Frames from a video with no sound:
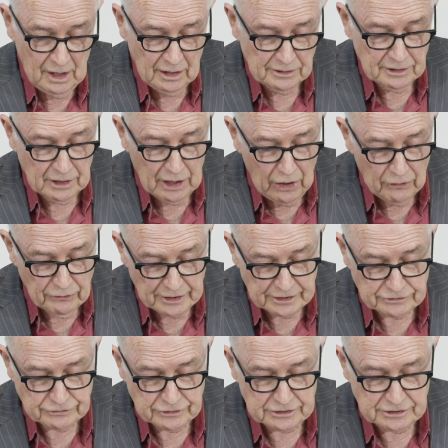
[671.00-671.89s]
The low
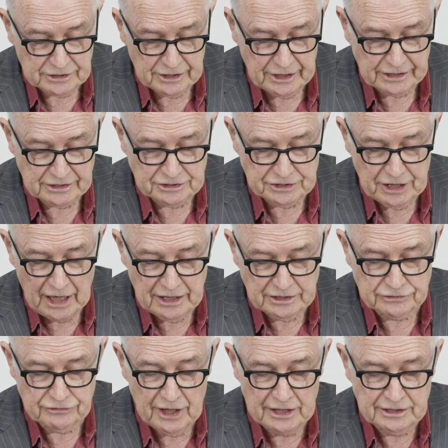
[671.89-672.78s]
interest and
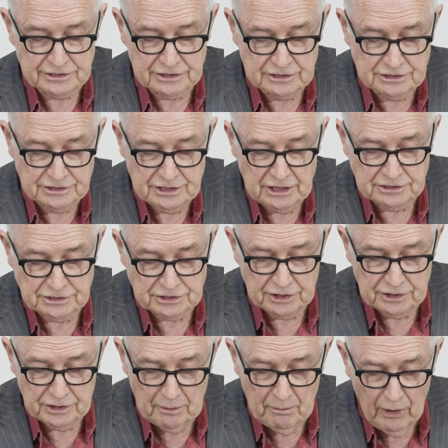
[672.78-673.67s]
exchange rates
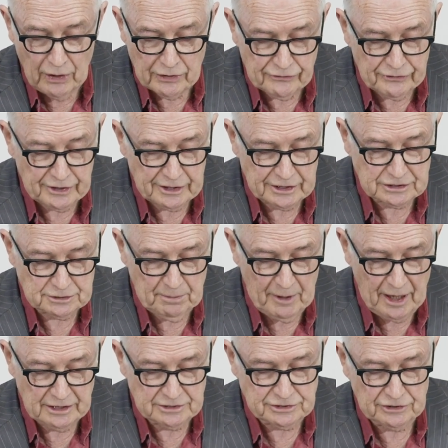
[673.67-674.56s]
assisted a moderate
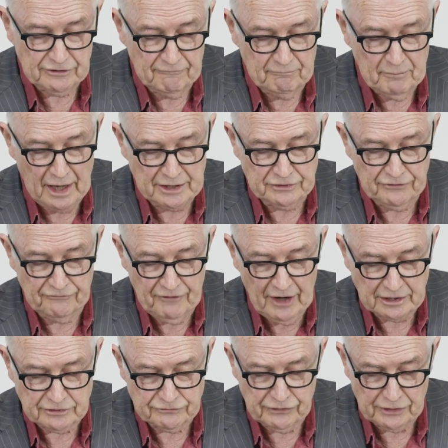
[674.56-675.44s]
expansion of
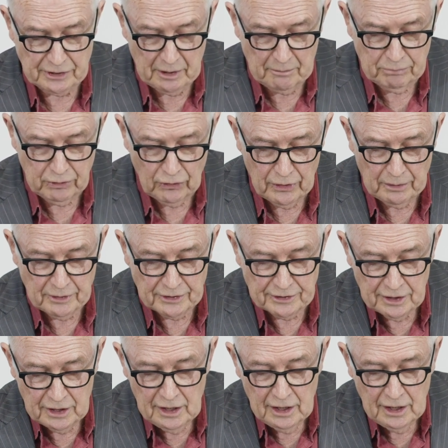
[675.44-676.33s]
manufacturing
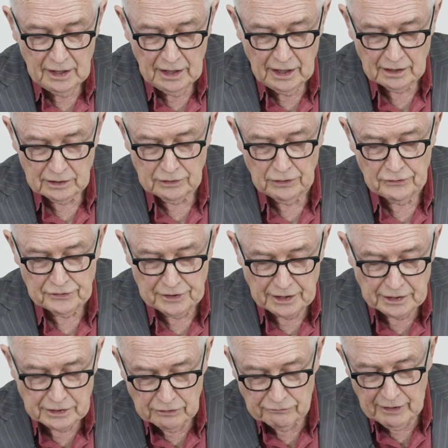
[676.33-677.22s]
employment,
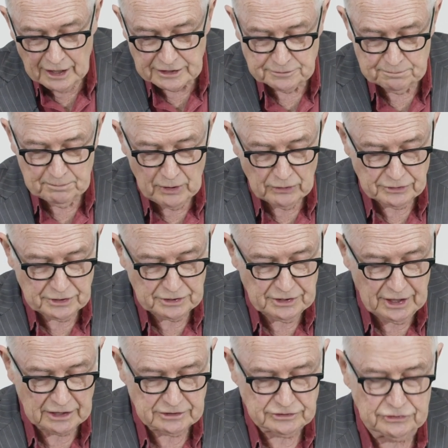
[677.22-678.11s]
including in the Rust Belt
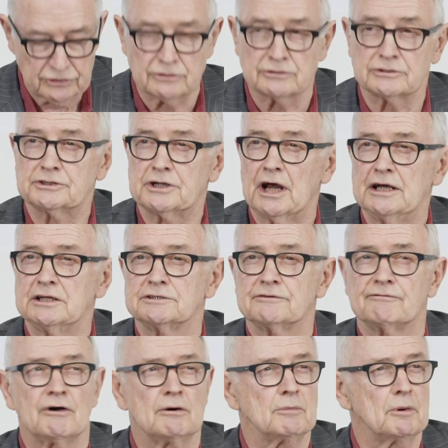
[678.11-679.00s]
industrial states
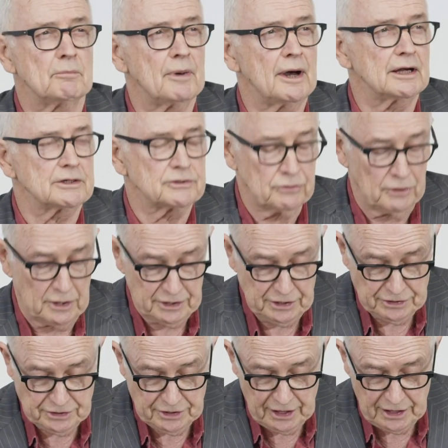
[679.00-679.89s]
from about
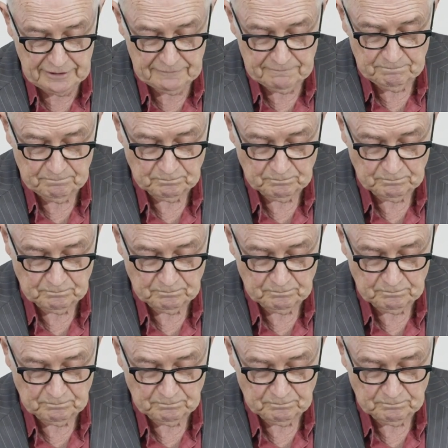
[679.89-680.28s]
2010.